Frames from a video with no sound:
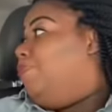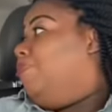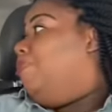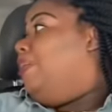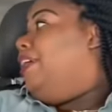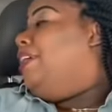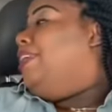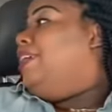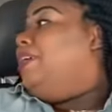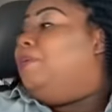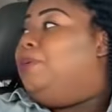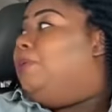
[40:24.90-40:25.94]
Me and
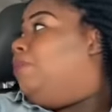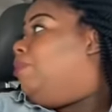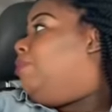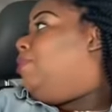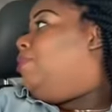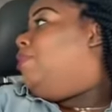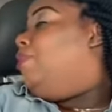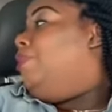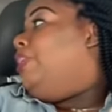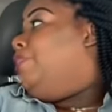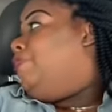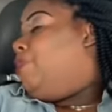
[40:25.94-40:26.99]
them,
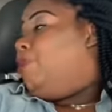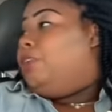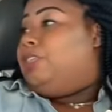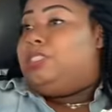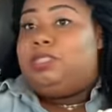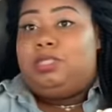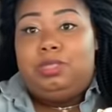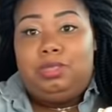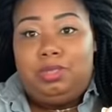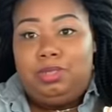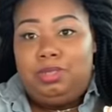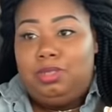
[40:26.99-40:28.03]
we divorced.
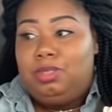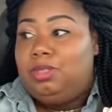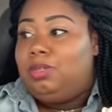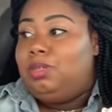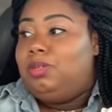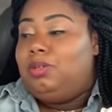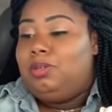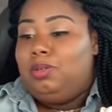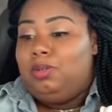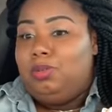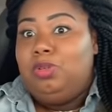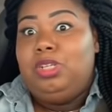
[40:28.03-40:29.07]

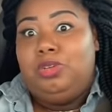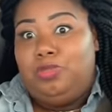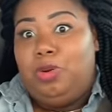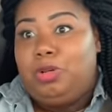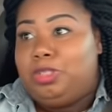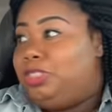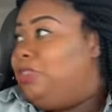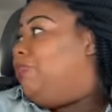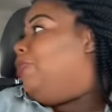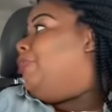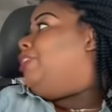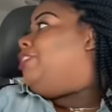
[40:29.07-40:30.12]
We divorced,
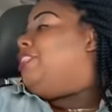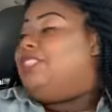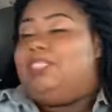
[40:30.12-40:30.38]
divorced.